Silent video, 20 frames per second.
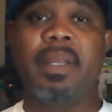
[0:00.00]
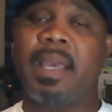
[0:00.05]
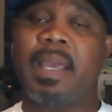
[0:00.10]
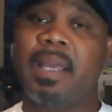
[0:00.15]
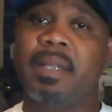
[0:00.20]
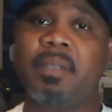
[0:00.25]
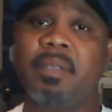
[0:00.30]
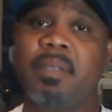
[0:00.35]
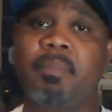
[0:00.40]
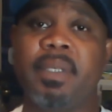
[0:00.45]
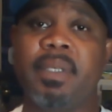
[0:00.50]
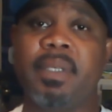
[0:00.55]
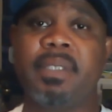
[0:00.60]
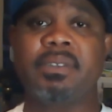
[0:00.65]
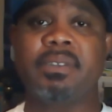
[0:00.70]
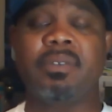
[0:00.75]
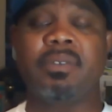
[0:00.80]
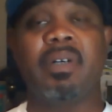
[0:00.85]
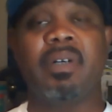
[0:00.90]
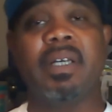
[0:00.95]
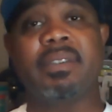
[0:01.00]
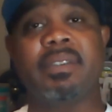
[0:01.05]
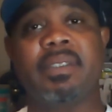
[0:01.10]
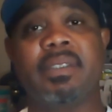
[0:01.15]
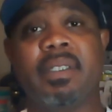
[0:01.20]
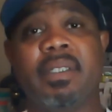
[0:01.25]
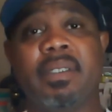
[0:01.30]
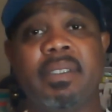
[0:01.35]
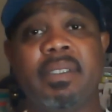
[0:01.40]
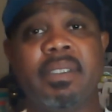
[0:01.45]
Handle your business. Go out
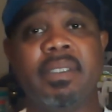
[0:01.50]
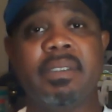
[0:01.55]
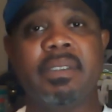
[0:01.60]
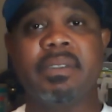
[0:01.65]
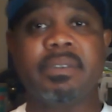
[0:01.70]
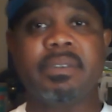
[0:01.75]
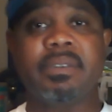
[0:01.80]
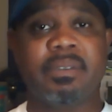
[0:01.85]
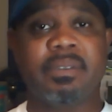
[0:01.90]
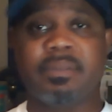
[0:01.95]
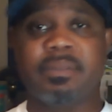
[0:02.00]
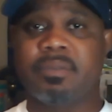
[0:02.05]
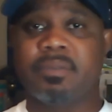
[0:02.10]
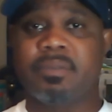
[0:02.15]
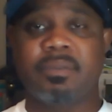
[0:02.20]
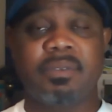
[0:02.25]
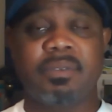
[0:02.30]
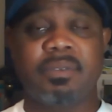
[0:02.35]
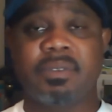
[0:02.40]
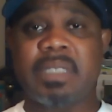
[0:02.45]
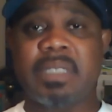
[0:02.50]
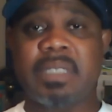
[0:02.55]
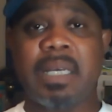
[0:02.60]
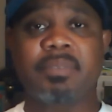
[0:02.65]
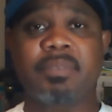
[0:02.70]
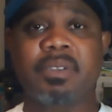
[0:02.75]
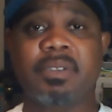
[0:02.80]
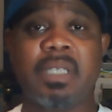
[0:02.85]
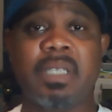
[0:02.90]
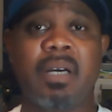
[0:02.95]
there. Stop
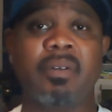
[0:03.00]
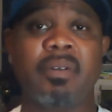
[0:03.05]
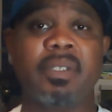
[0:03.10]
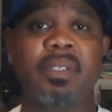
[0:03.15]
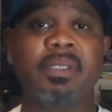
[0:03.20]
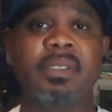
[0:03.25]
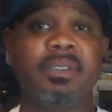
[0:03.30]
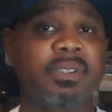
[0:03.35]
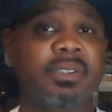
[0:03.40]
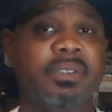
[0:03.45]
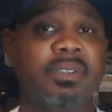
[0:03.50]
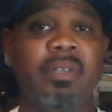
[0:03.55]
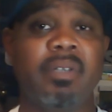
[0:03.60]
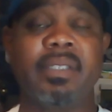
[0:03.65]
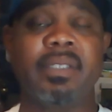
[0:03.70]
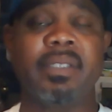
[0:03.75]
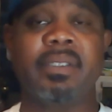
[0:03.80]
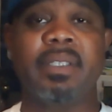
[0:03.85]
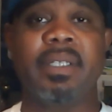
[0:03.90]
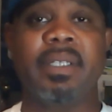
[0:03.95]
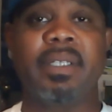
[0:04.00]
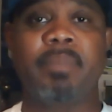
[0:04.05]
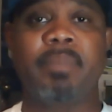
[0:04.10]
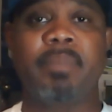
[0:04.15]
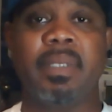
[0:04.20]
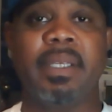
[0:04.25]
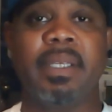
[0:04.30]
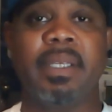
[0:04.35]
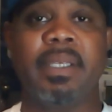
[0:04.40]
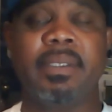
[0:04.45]
the talking and just go out there and
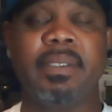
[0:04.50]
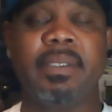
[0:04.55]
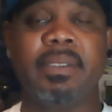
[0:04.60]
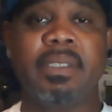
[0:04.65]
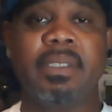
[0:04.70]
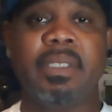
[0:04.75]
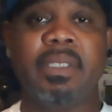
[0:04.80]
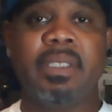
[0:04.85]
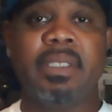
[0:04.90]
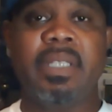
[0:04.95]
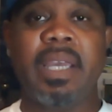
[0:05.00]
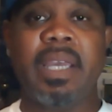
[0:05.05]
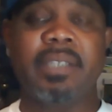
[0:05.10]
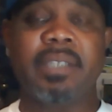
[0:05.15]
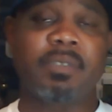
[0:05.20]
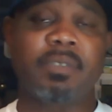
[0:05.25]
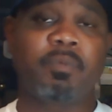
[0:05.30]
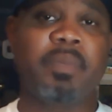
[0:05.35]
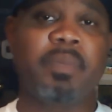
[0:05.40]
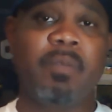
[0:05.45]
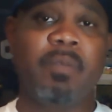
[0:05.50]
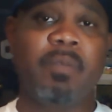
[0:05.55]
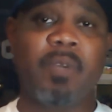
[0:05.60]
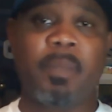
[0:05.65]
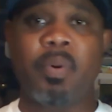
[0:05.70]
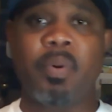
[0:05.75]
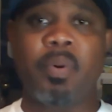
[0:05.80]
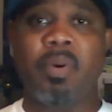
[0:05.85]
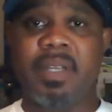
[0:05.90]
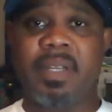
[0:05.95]
play. Now, it's been
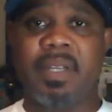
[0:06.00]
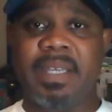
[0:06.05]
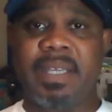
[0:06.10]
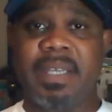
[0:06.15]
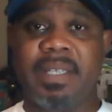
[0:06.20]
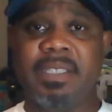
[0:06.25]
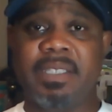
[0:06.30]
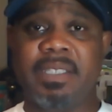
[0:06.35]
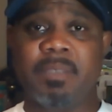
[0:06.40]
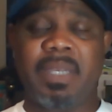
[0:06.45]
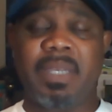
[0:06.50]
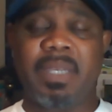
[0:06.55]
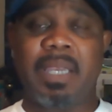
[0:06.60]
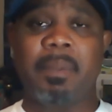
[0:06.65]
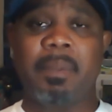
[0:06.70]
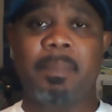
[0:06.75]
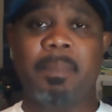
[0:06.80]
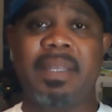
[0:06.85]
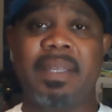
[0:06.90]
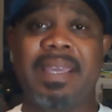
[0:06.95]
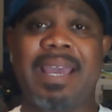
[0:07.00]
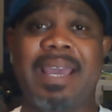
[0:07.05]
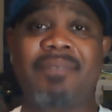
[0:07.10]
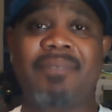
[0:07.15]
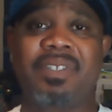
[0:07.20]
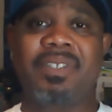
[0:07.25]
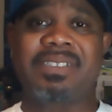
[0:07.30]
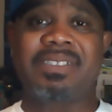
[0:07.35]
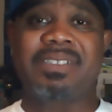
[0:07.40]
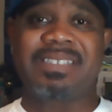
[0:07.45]
reported that he'll be able to play
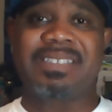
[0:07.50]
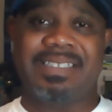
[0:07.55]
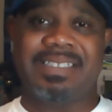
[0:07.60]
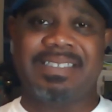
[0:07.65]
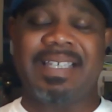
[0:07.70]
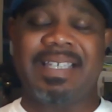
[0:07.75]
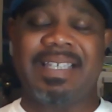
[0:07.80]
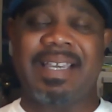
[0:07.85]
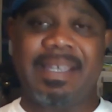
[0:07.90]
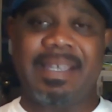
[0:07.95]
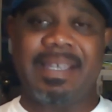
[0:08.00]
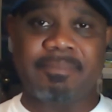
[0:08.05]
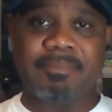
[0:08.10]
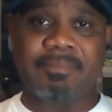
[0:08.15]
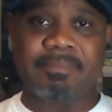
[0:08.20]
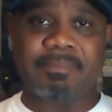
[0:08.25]
after the sixth game.